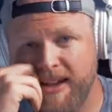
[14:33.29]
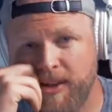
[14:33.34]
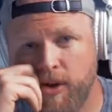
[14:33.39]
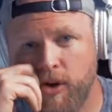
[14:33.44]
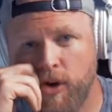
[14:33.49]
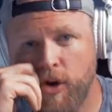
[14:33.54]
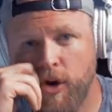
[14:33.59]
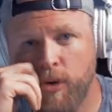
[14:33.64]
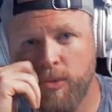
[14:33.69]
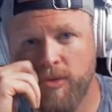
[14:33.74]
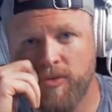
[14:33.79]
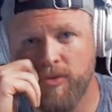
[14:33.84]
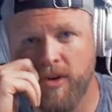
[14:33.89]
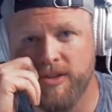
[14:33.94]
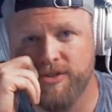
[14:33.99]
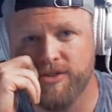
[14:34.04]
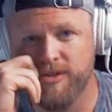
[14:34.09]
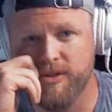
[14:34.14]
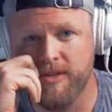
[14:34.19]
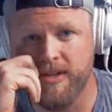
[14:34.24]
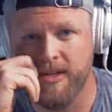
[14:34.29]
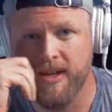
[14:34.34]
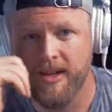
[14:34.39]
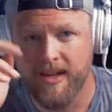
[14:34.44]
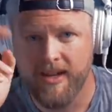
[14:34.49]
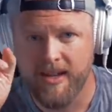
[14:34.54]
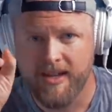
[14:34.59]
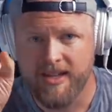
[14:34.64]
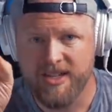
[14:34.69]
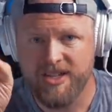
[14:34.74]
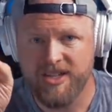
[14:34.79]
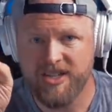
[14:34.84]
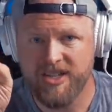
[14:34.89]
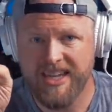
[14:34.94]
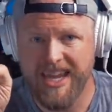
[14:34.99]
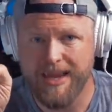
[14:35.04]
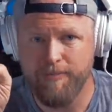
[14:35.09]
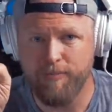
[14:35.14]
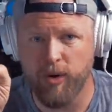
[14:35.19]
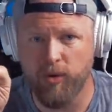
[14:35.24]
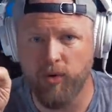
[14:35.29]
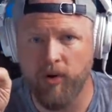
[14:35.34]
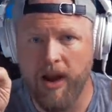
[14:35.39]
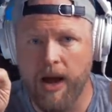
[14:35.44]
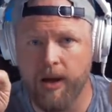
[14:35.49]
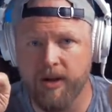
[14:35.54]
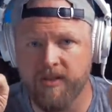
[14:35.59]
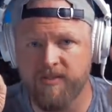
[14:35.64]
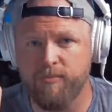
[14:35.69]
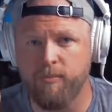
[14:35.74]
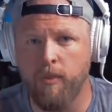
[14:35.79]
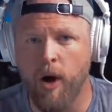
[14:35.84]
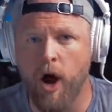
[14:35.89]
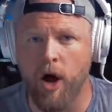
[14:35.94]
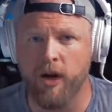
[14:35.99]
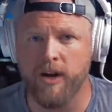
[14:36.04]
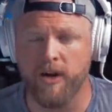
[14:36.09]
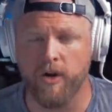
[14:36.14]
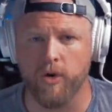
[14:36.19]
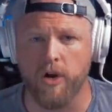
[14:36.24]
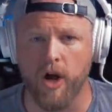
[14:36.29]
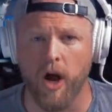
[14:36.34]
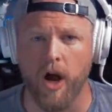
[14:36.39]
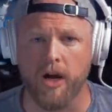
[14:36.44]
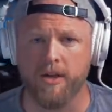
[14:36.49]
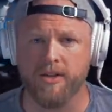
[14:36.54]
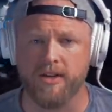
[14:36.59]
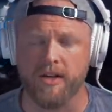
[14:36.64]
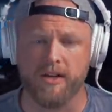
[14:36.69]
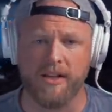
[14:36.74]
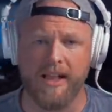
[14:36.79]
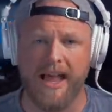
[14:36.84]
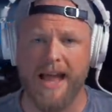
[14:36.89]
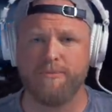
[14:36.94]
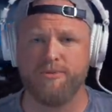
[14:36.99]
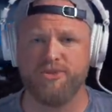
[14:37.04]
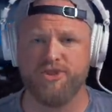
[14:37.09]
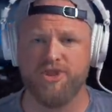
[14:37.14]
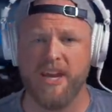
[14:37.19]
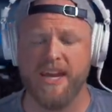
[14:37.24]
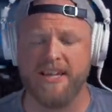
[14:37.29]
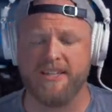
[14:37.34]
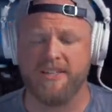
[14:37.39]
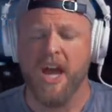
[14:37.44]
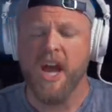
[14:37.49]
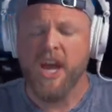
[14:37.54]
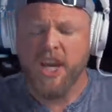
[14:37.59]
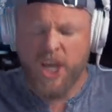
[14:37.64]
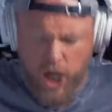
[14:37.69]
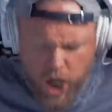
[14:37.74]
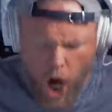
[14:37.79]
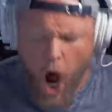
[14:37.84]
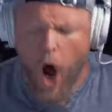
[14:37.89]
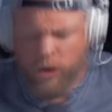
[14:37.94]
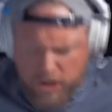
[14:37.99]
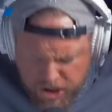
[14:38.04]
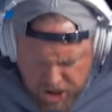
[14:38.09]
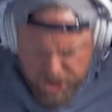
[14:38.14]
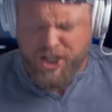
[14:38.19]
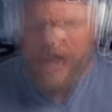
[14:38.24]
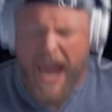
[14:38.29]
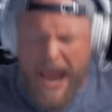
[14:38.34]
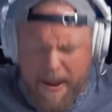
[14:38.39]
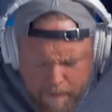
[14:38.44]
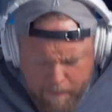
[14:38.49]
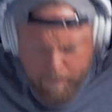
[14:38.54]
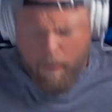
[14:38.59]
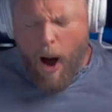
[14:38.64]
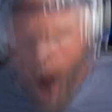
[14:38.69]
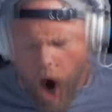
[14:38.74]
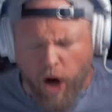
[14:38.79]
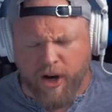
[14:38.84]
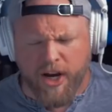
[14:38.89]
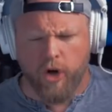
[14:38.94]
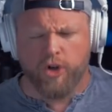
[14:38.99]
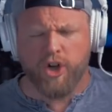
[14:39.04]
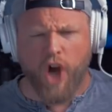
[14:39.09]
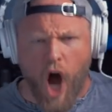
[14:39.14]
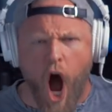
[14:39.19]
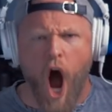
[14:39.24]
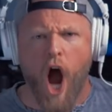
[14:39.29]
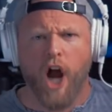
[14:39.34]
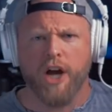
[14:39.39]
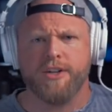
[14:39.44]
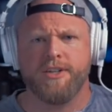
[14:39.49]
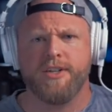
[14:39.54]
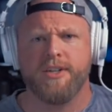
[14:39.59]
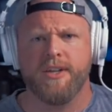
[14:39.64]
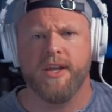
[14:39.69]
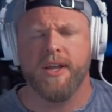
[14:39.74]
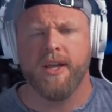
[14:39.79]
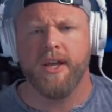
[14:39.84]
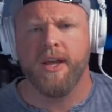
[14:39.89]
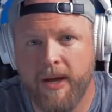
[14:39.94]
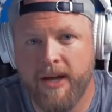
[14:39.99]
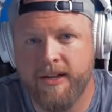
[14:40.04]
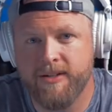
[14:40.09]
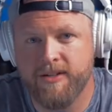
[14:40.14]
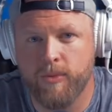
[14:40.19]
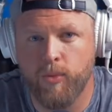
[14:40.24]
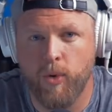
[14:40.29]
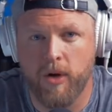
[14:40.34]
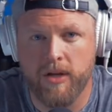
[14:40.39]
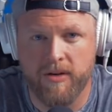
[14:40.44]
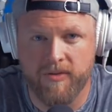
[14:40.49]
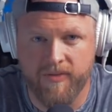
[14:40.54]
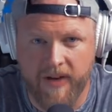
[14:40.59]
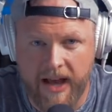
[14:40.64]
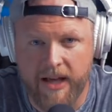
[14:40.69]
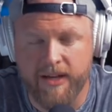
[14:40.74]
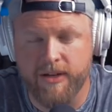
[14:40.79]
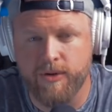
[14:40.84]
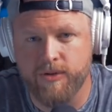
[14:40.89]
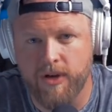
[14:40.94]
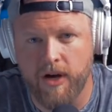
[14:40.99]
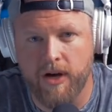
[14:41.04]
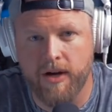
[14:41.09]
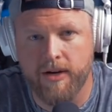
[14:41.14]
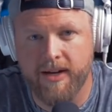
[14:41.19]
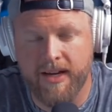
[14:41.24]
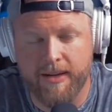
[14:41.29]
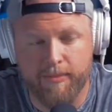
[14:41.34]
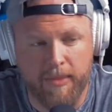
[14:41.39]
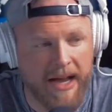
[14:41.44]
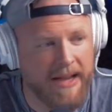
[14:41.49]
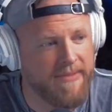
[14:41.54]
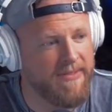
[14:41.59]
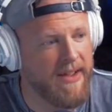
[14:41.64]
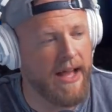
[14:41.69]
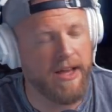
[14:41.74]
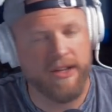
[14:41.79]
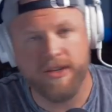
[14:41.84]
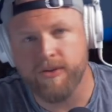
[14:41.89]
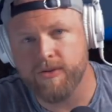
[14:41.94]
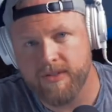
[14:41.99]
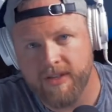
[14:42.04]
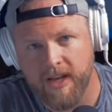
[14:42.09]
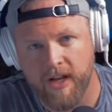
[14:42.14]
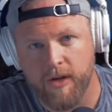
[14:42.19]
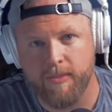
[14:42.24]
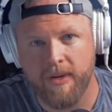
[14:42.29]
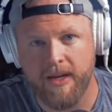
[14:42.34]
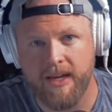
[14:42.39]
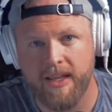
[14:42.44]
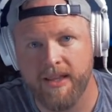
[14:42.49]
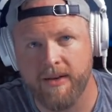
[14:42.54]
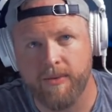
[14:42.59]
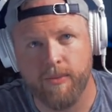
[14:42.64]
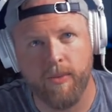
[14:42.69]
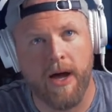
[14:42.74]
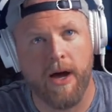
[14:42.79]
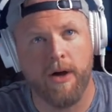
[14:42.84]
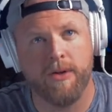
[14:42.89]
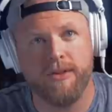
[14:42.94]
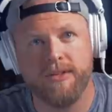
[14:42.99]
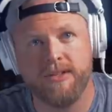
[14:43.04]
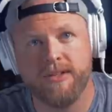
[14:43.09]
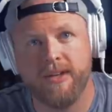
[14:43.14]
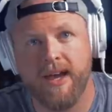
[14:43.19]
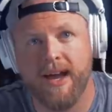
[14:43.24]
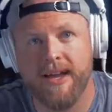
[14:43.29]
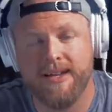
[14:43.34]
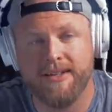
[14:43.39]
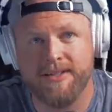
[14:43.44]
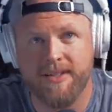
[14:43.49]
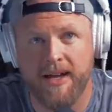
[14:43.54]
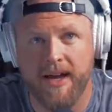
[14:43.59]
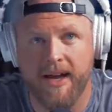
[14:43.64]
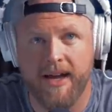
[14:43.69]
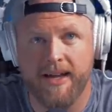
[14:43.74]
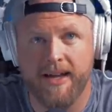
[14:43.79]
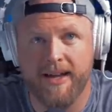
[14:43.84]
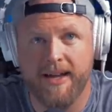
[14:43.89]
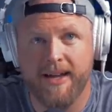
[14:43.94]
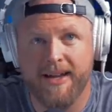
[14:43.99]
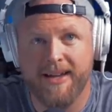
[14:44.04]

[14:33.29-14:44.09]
and go home with Russell and skip a round of Mario Kart to clap cheeks. You don't skip Mario Kart! It really just depends on what your values are. And my values tell me that, wow, this guy's uh,